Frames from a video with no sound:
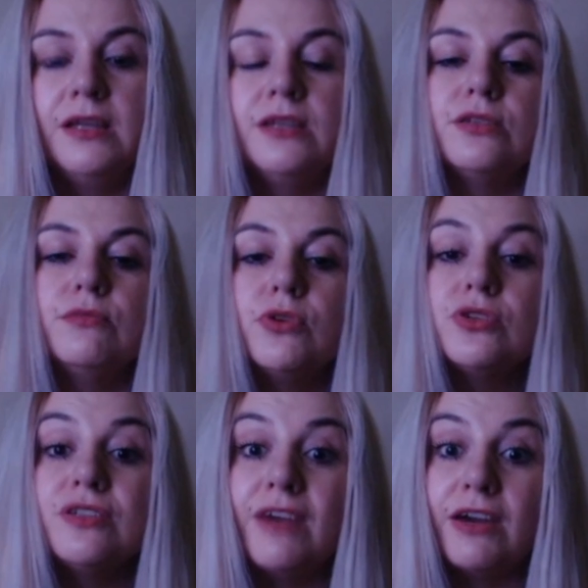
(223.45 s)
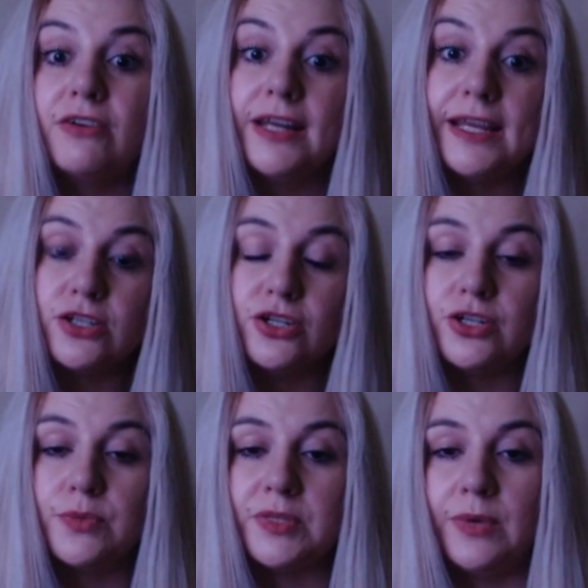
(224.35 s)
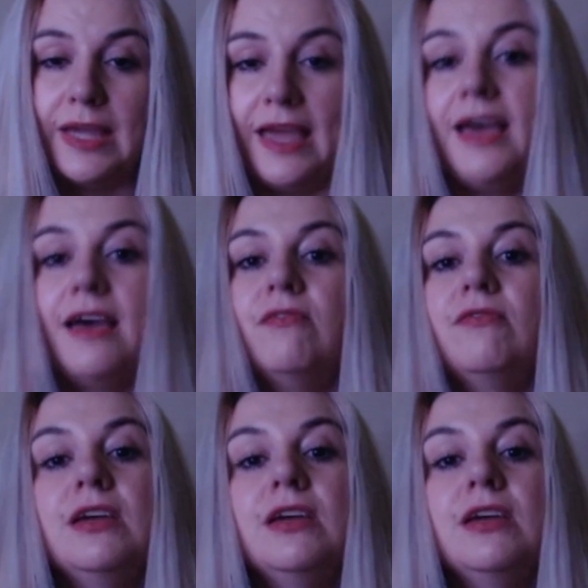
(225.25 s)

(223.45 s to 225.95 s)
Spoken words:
So most of our relationships that we have